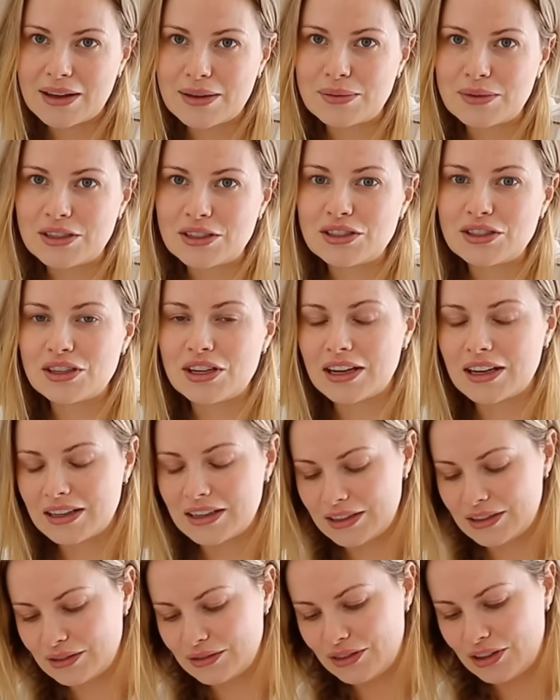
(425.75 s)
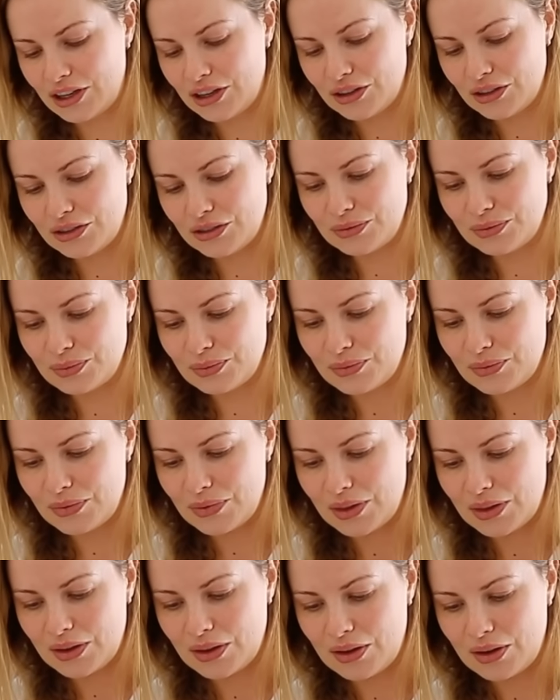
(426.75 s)
I'm gonna do like a little video
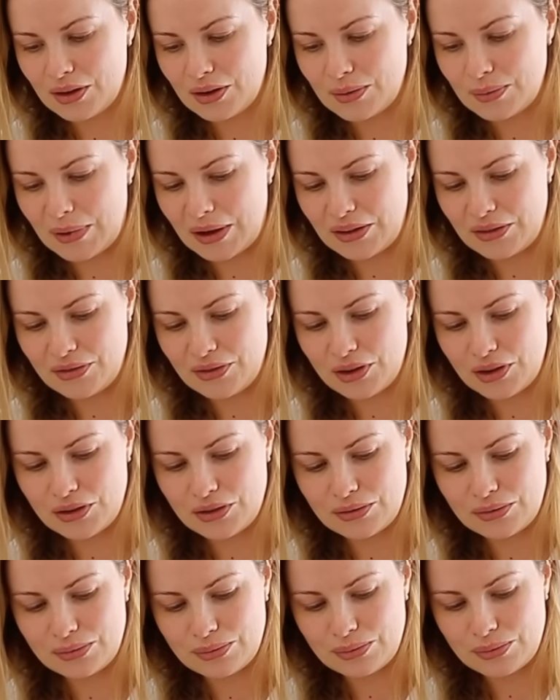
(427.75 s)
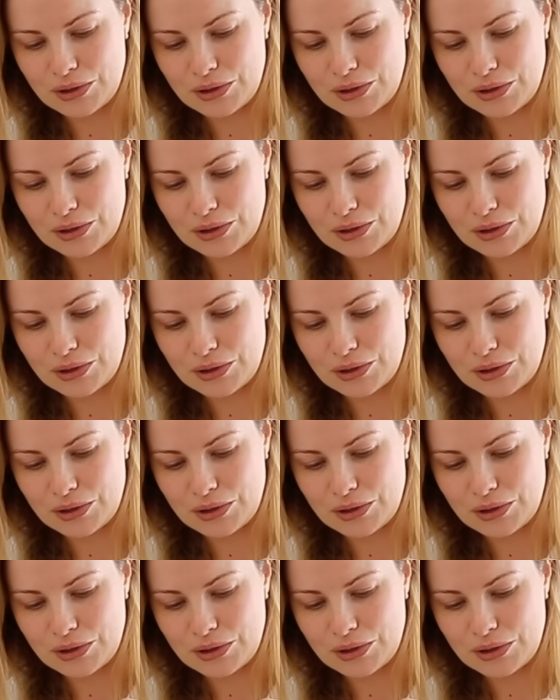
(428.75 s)
on my phone,